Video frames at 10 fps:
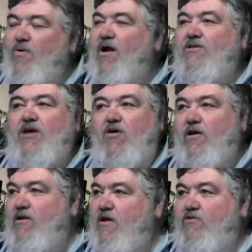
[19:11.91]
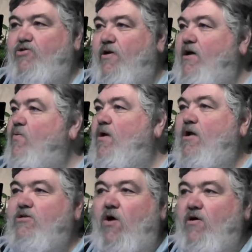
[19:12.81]
We're not talking adultery here. We're
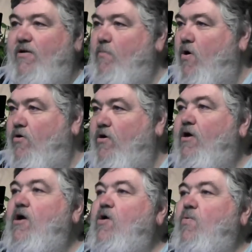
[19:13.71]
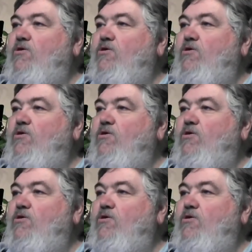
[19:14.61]
not talking murder.